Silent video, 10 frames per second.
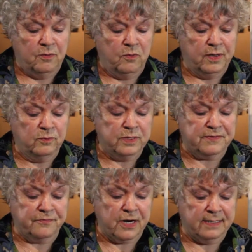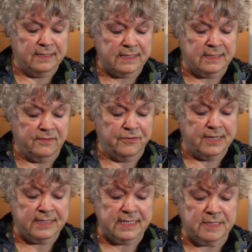One was
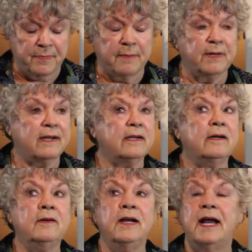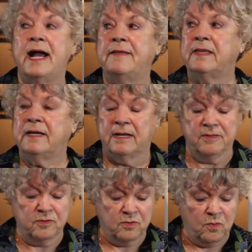Francis Pablica, and the
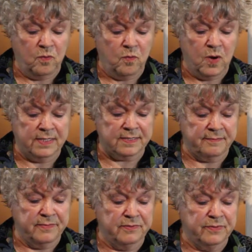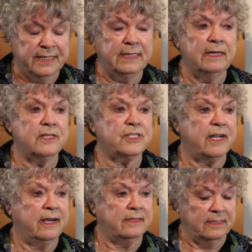other was Marie
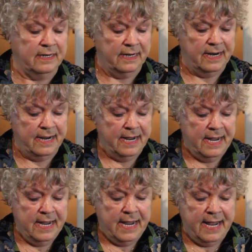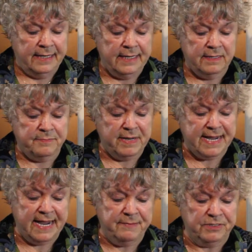Lejeune. And he
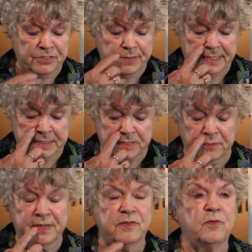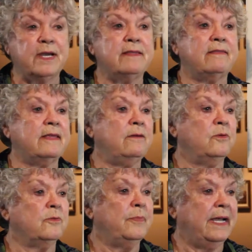became entranced with the way that they
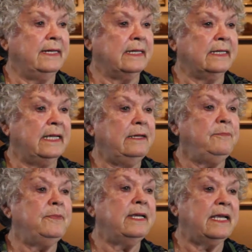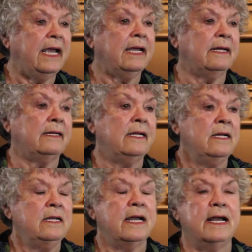were painting. He began
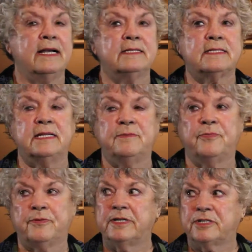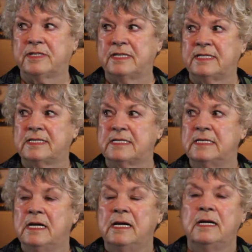as an impressionist.
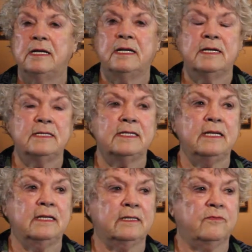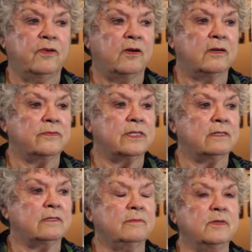And as he evolved a
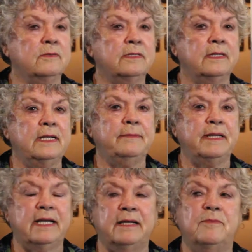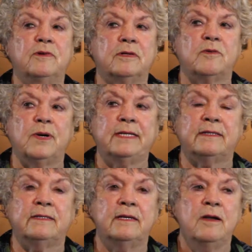little more and he became more
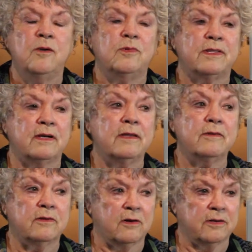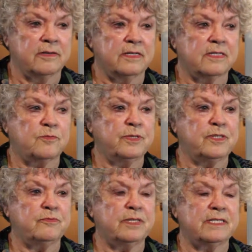acquainted with other artists,
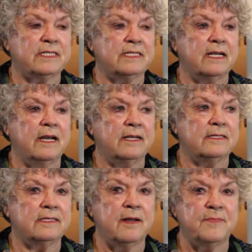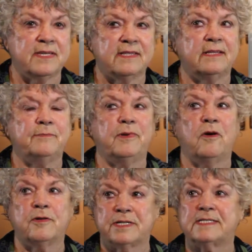which was something that
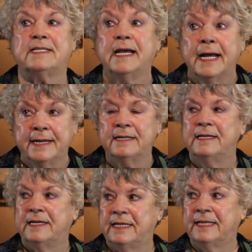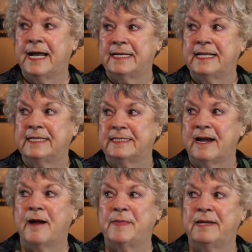artists did in that day and
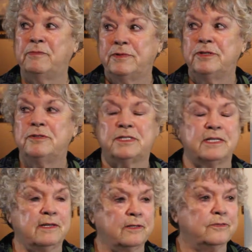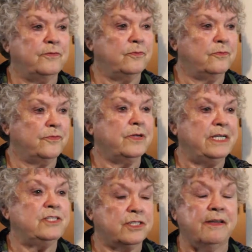time, they used in loop for
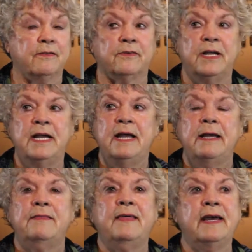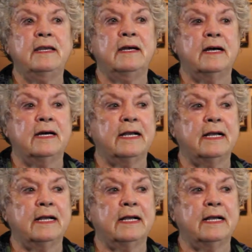each other, they